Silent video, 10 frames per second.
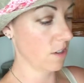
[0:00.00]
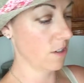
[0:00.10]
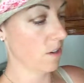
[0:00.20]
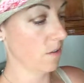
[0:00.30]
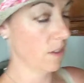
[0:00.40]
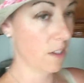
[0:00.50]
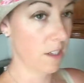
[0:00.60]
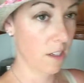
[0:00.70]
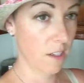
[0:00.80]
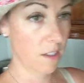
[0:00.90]
So
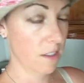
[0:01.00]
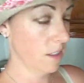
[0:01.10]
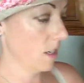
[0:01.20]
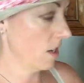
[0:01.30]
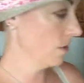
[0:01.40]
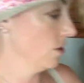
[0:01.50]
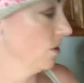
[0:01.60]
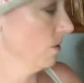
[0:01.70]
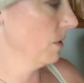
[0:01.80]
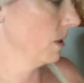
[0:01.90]
gotta know what
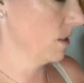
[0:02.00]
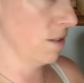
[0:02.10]
you're doing, but this